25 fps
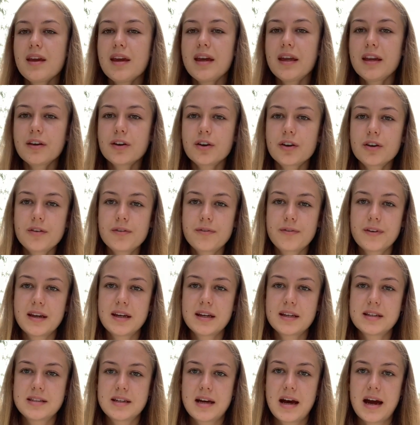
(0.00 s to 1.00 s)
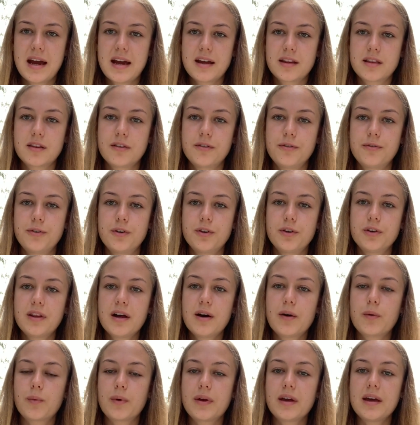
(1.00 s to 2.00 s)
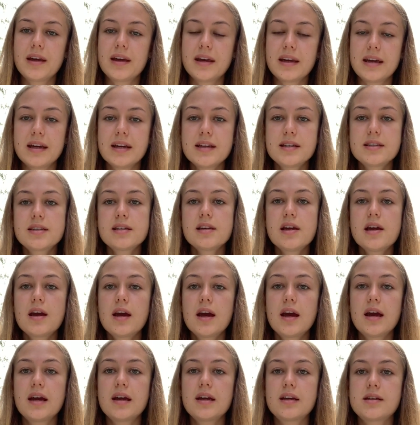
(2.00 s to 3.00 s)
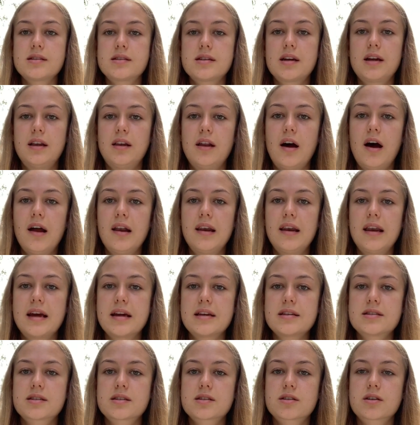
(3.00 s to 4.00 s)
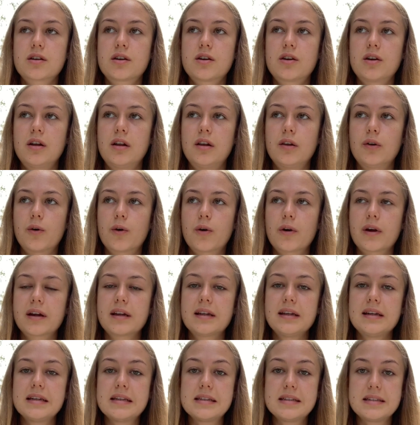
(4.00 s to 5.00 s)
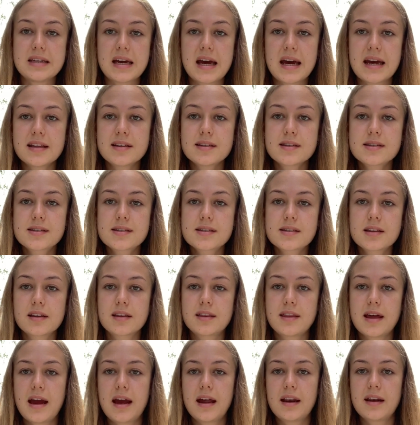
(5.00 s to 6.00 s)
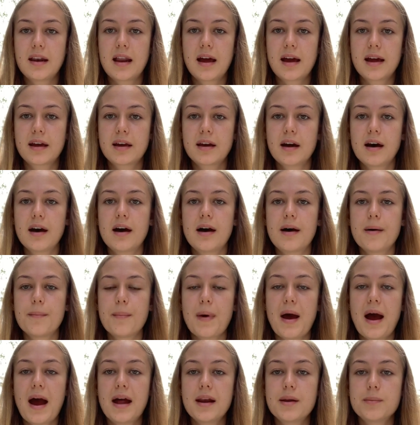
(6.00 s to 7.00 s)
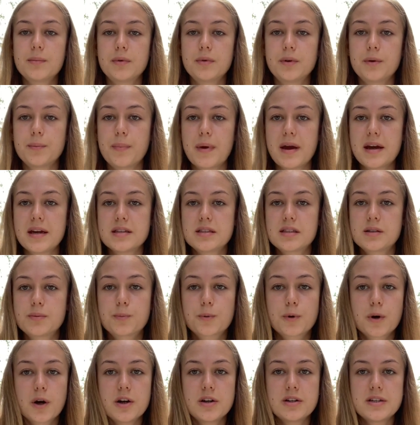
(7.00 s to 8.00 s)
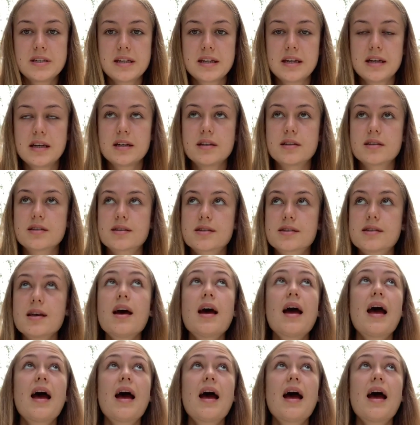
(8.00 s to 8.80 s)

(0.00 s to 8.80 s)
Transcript: Eating on a vegan diet, the food that we eat is a lot less calorically dense than like animal-based proteins